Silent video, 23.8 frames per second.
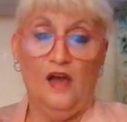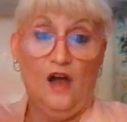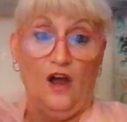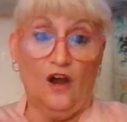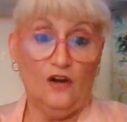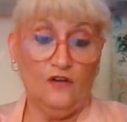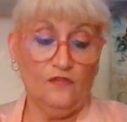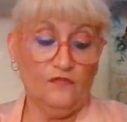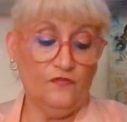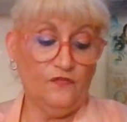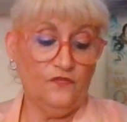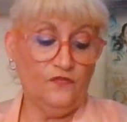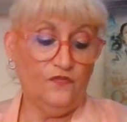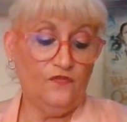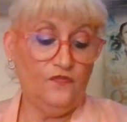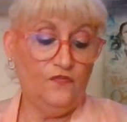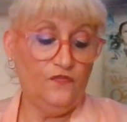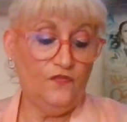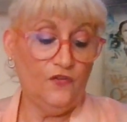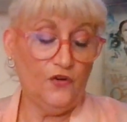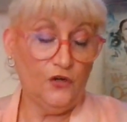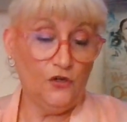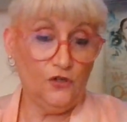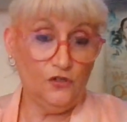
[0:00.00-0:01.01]
our
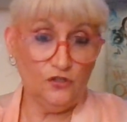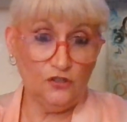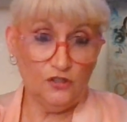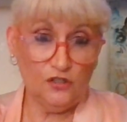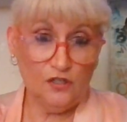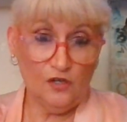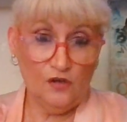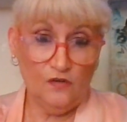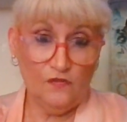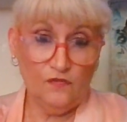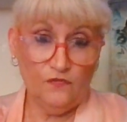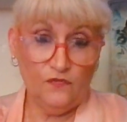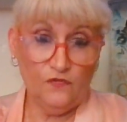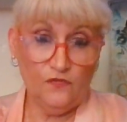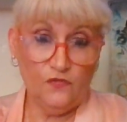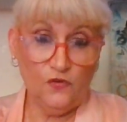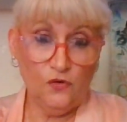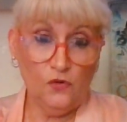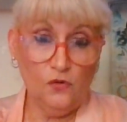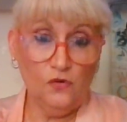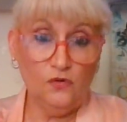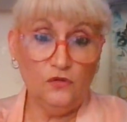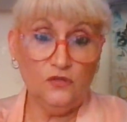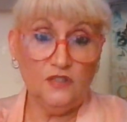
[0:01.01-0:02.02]
first
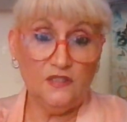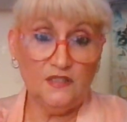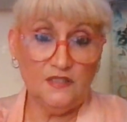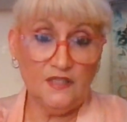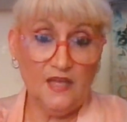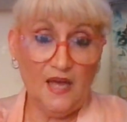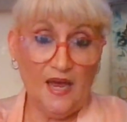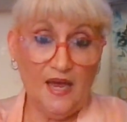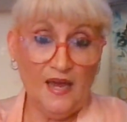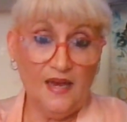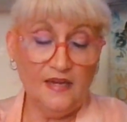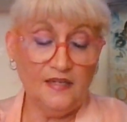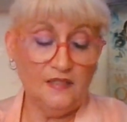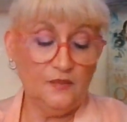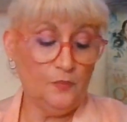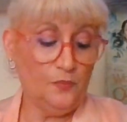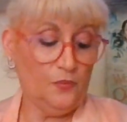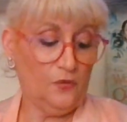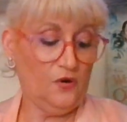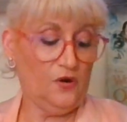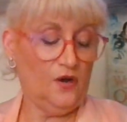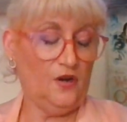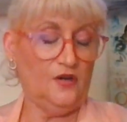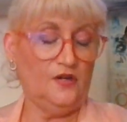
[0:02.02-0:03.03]
full-size
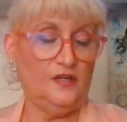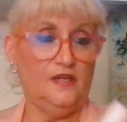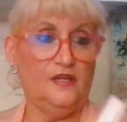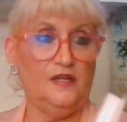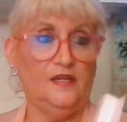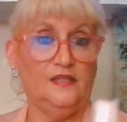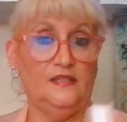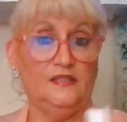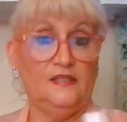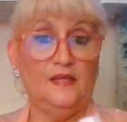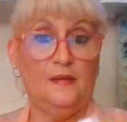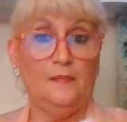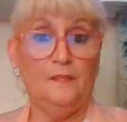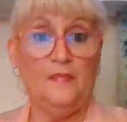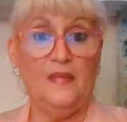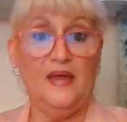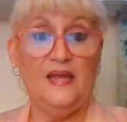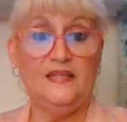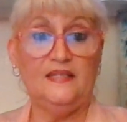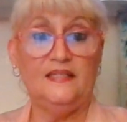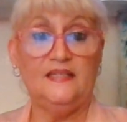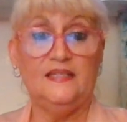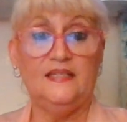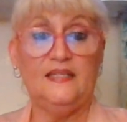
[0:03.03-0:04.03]
product,
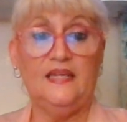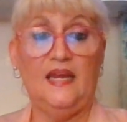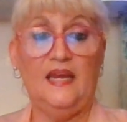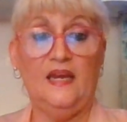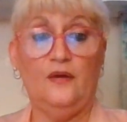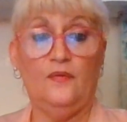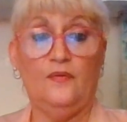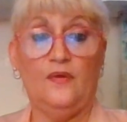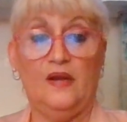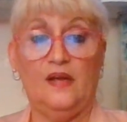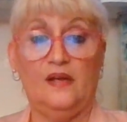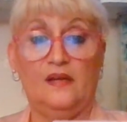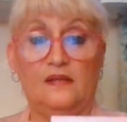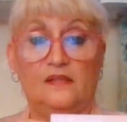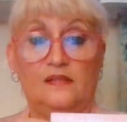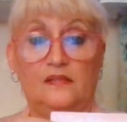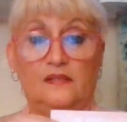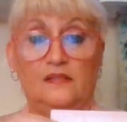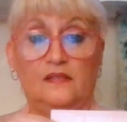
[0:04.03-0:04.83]
mascara.